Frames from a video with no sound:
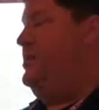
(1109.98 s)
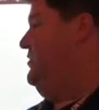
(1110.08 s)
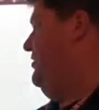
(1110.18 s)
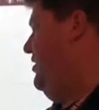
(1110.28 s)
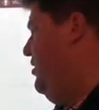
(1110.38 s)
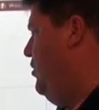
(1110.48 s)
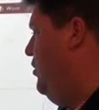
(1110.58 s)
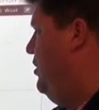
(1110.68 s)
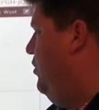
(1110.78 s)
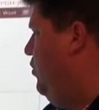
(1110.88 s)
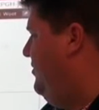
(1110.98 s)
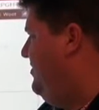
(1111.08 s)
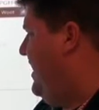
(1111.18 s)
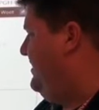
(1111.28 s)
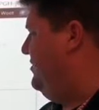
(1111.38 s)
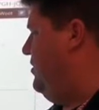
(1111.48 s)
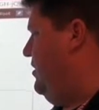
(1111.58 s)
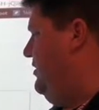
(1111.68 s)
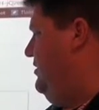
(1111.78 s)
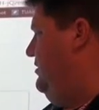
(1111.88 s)
So when that's
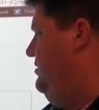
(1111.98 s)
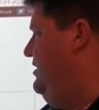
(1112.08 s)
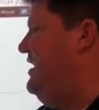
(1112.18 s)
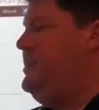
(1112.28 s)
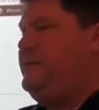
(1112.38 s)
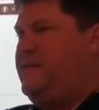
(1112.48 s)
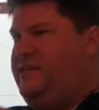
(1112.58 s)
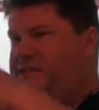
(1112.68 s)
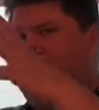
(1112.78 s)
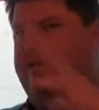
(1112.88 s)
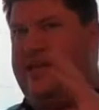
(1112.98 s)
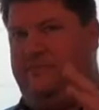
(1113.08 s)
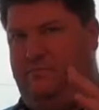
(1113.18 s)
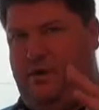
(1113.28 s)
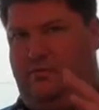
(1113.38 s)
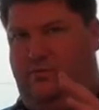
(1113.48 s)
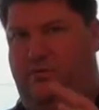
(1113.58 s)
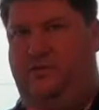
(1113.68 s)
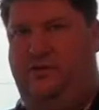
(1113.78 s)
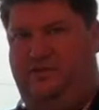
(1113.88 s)
on, anybody that's in that
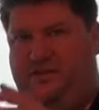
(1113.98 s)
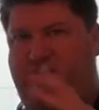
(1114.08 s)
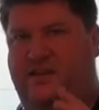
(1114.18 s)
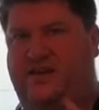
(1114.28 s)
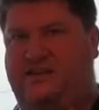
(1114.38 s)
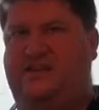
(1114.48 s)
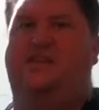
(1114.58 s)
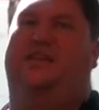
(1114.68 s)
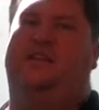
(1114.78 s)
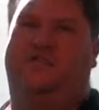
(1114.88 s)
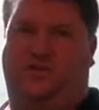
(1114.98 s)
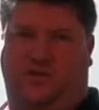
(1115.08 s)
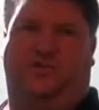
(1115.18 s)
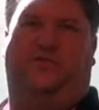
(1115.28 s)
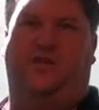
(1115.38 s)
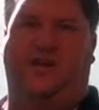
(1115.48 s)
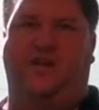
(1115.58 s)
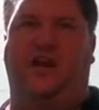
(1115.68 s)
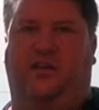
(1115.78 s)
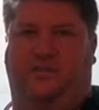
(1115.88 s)
bubble of CCISD can search for that
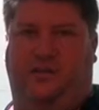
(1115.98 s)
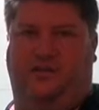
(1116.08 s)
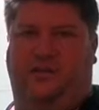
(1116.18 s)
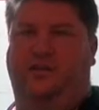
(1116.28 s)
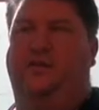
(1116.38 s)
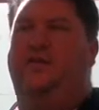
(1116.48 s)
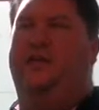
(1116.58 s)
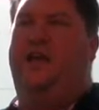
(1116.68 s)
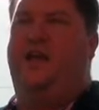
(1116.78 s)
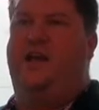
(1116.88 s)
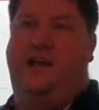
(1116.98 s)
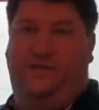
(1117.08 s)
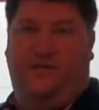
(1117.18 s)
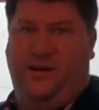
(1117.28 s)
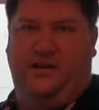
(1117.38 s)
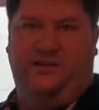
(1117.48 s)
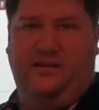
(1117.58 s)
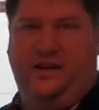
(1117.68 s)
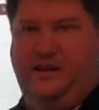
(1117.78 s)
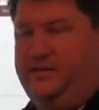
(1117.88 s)
document and find
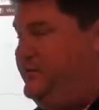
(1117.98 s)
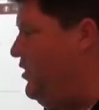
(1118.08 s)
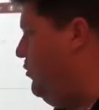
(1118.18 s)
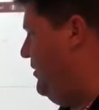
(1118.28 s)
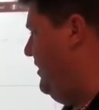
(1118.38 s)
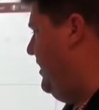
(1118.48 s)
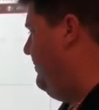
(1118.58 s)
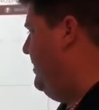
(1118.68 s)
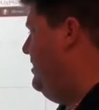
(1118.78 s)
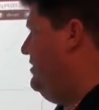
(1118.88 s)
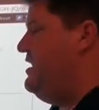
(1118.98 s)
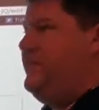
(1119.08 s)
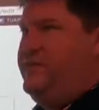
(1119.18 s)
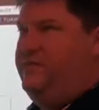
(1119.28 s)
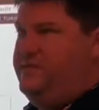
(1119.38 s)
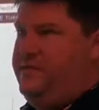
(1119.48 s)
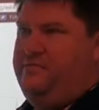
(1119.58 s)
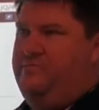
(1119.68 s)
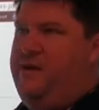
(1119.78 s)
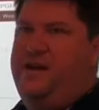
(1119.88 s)
it and open it up. Now they
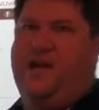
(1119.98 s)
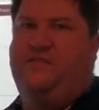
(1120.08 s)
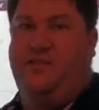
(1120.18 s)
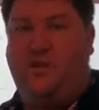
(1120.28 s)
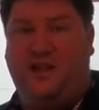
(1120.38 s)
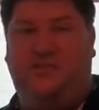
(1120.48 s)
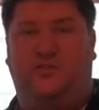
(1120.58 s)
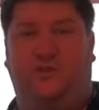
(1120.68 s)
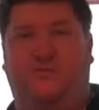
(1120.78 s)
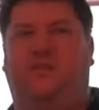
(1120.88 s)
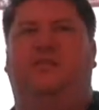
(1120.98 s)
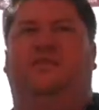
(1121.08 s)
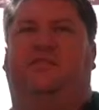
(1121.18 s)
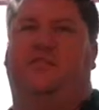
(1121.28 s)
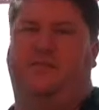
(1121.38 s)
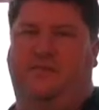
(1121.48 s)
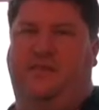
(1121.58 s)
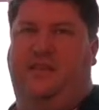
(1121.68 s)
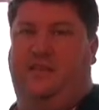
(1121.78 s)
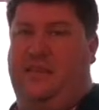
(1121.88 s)
might not have any rights to it, but at least sometimes
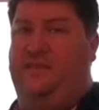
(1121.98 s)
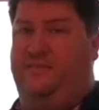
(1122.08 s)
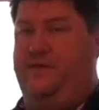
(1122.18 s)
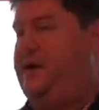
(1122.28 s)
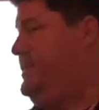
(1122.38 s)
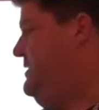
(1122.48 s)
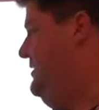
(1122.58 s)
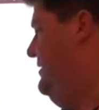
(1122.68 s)
they can find it.